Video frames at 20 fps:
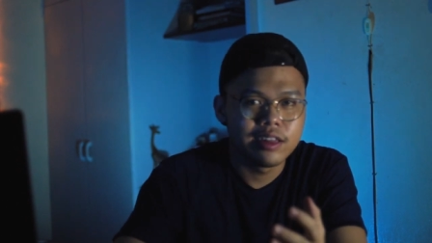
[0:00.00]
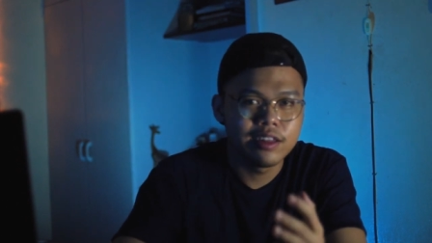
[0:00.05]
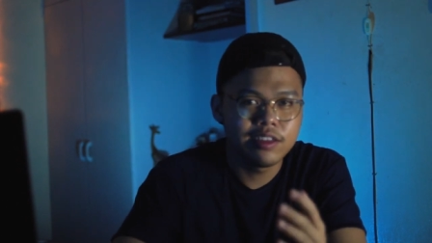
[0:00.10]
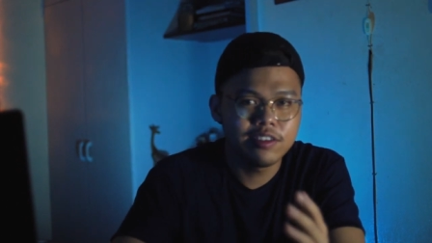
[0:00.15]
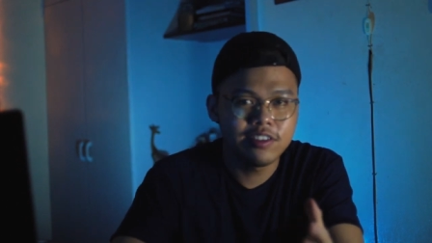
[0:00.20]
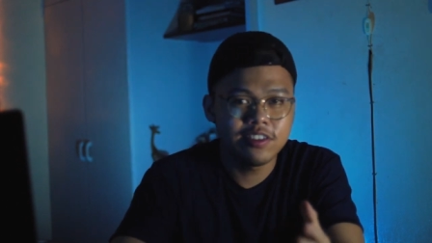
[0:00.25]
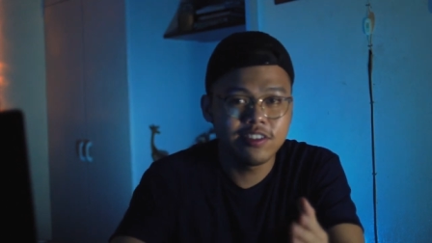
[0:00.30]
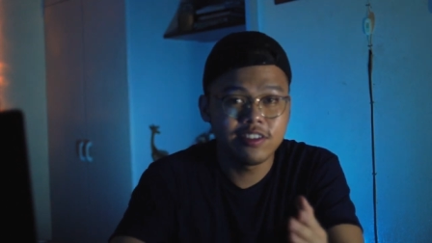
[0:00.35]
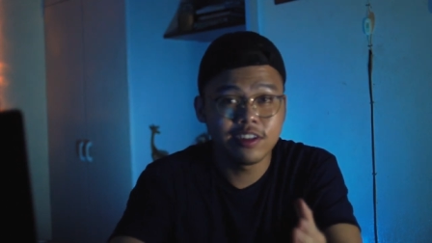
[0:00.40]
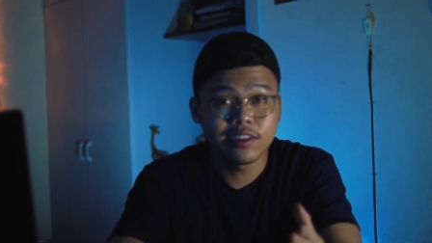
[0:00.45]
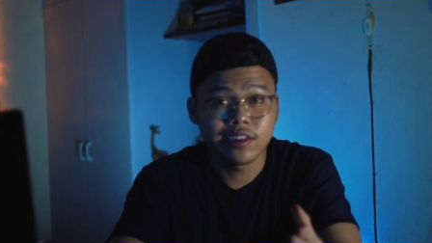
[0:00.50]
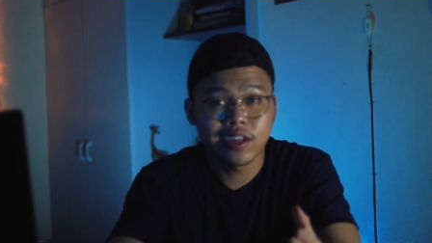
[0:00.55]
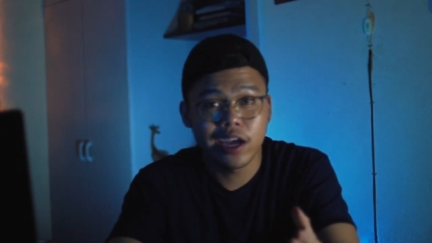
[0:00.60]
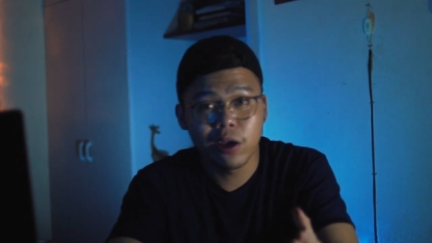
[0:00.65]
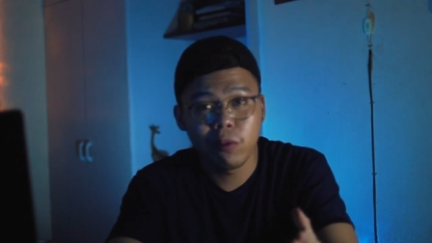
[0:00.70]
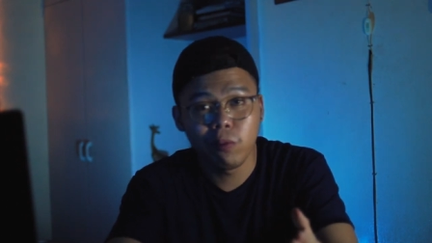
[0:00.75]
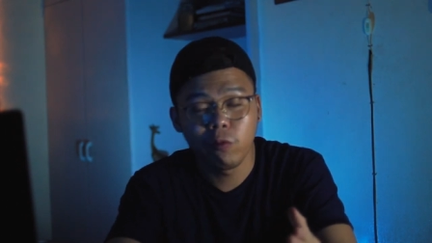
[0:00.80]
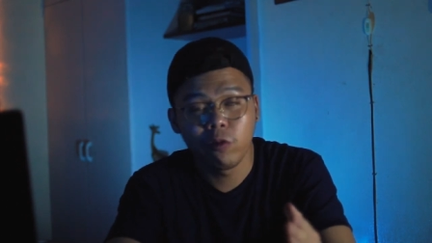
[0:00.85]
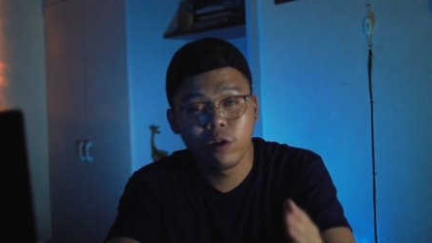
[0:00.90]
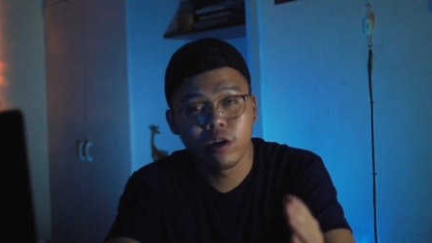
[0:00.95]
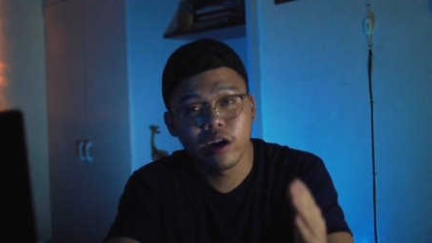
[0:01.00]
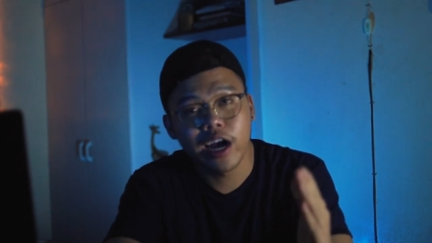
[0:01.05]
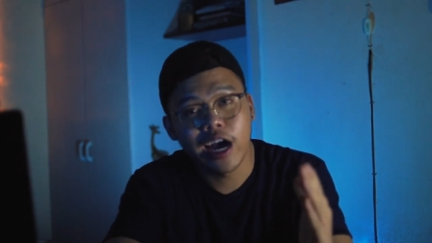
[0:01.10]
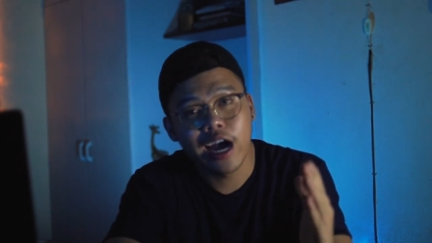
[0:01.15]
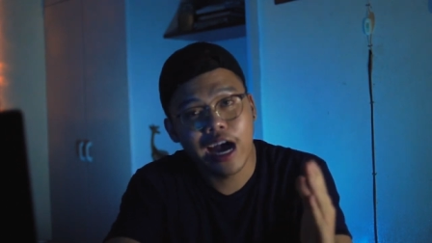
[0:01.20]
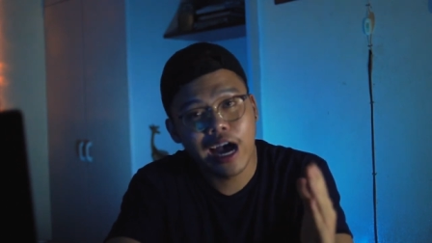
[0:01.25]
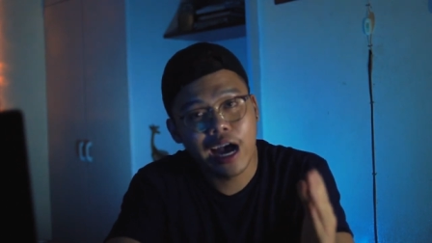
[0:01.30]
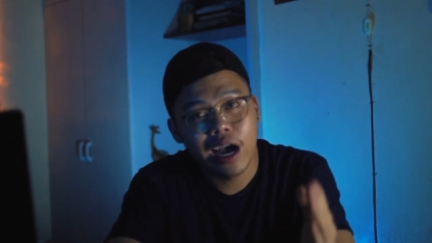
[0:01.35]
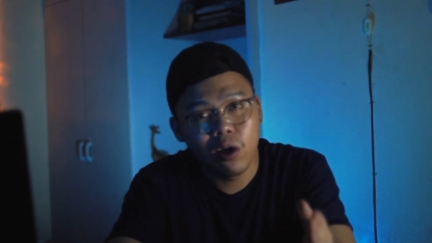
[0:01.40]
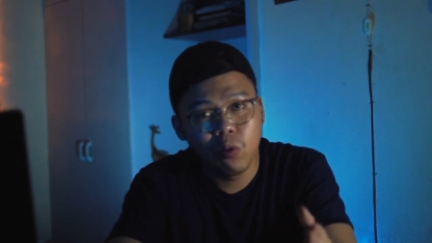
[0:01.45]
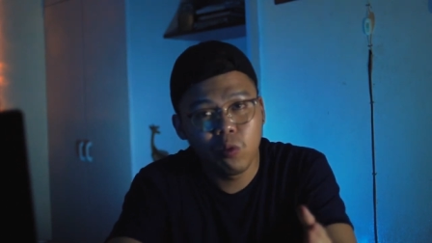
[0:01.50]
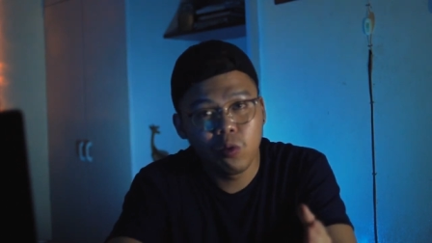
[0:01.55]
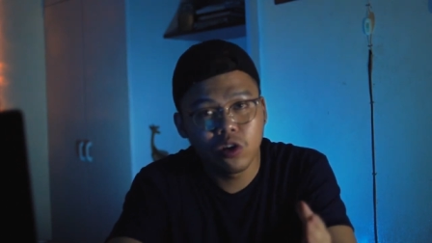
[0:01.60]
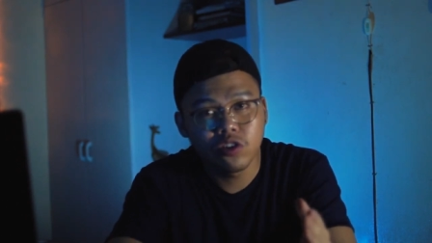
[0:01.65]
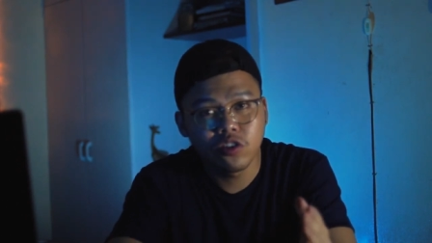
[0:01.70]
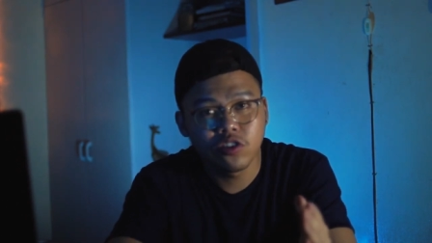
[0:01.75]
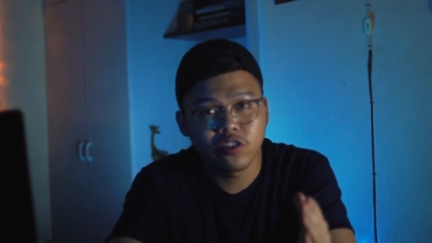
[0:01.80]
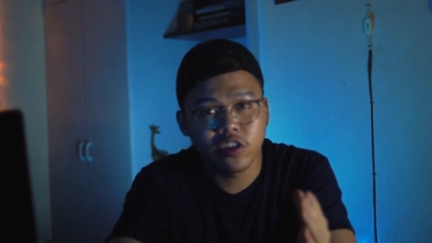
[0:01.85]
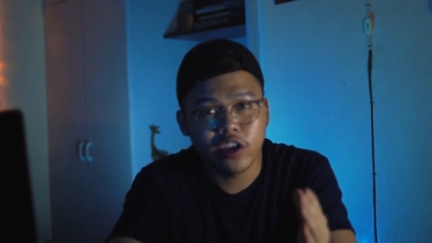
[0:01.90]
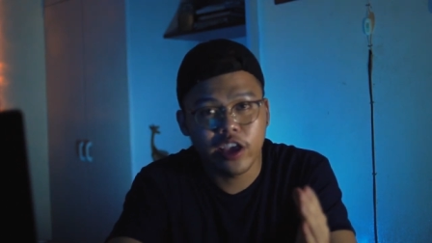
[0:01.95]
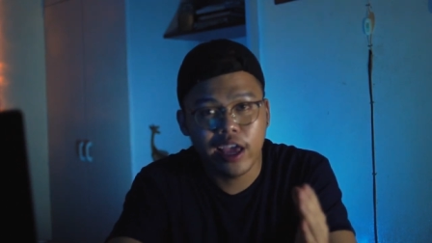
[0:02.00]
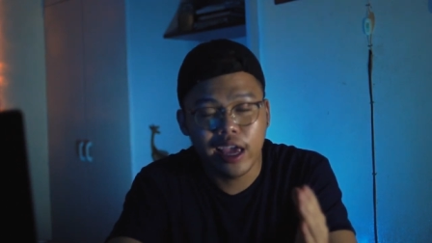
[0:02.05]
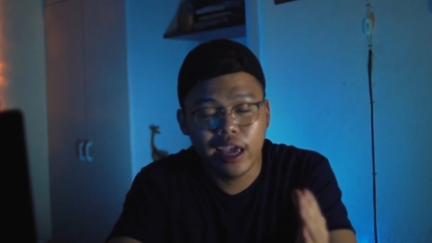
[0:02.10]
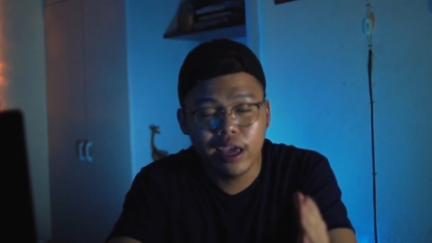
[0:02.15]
this is the time where I was